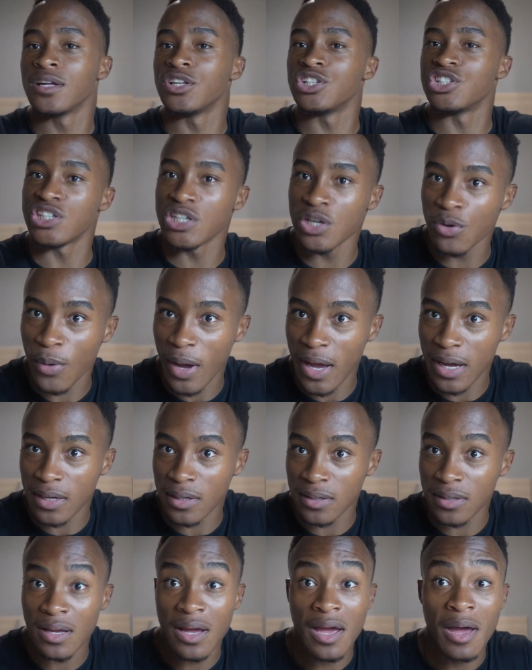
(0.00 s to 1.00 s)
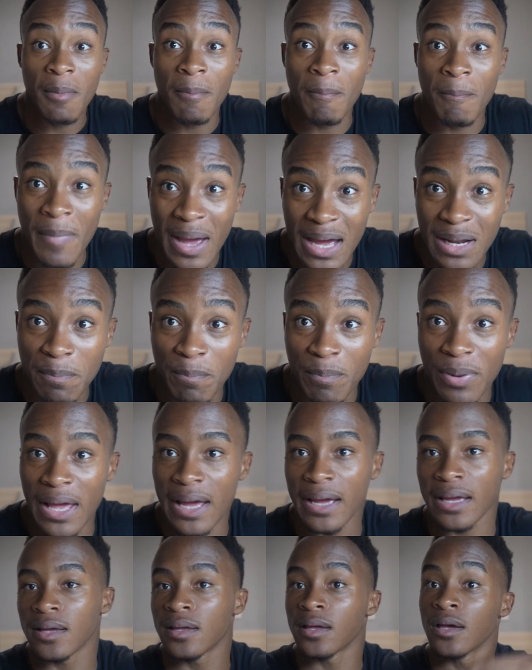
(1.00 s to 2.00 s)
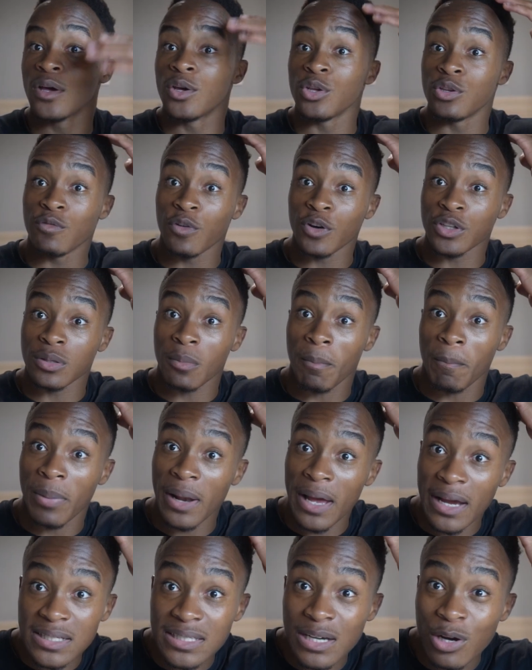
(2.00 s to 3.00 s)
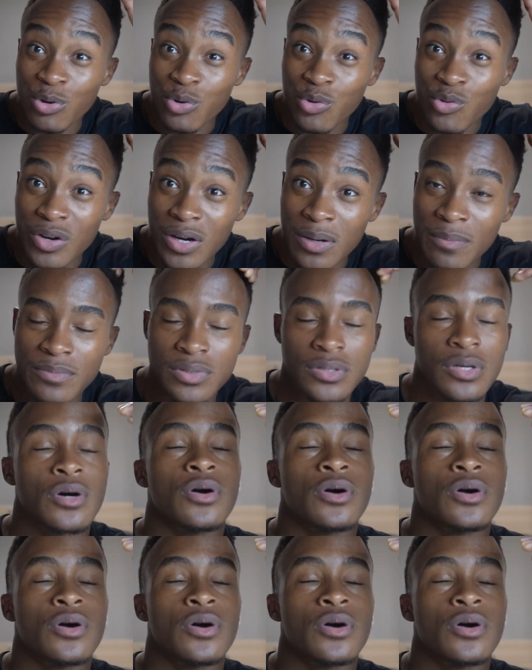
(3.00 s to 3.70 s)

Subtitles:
G-Wagon, matte black, you've got the blacked out rims.